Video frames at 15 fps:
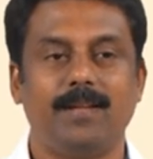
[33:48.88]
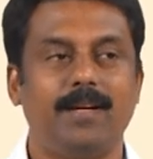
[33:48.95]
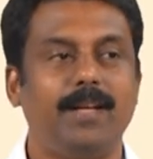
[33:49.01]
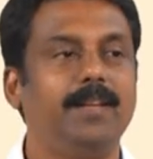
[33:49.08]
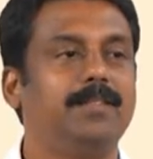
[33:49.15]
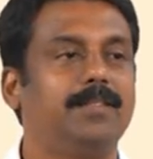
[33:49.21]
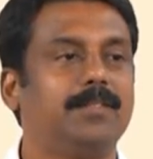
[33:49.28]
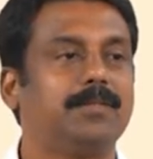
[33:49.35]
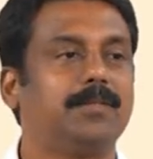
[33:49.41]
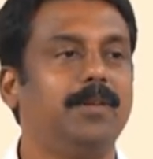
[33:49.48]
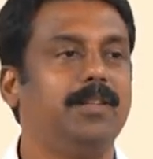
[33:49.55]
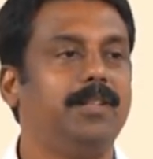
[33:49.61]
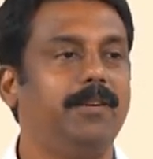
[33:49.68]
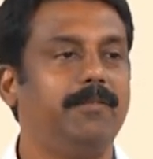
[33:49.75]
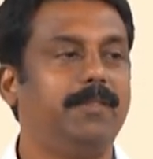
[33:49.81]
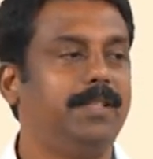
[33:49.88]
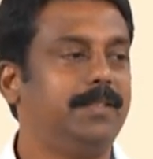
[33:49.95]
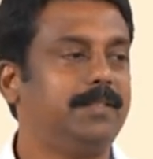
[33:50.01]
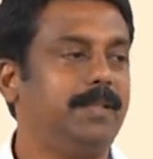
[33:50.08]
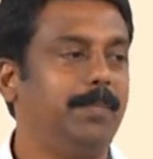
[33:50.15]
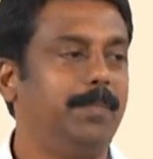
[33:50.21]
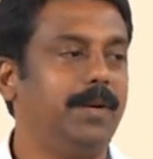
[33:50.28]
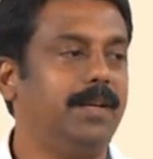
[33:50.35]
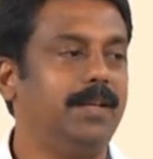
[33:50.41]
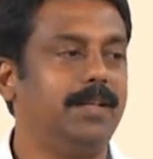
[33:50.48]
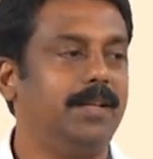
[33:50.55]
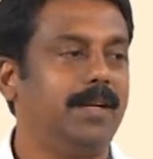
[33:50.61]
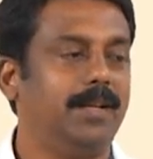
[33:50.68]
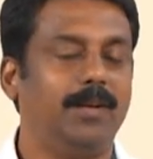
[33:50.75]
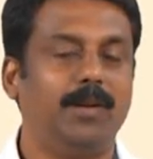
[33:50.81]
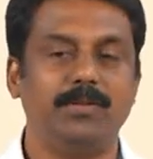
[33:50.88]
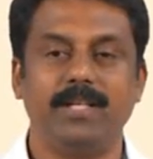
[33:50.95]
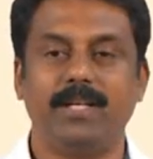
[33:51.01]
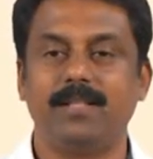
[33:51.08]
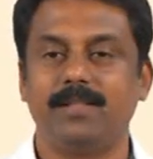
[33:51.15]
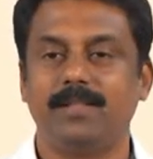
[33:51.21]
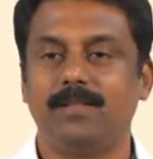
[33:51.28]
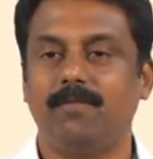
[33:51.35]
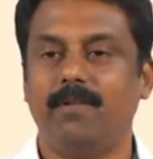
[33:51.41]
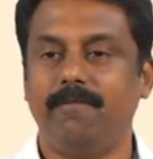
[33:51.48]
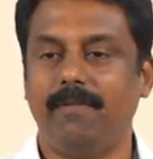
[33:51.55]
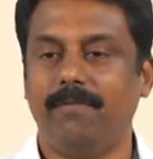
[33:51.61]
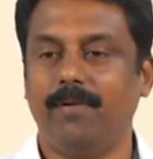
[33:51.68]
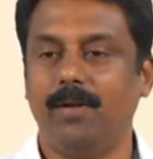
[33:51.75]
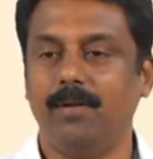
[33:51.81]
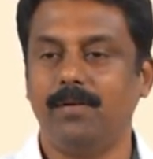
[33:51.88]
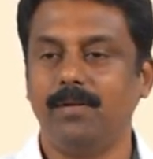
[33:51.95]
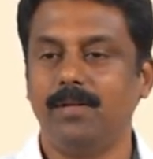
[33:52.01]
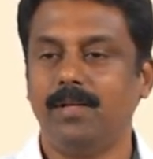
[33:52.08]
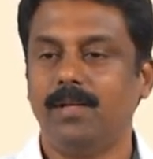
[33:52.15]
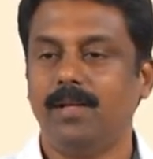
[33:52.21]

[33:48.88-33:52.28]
Right. So, with this simple uh, logic what we follow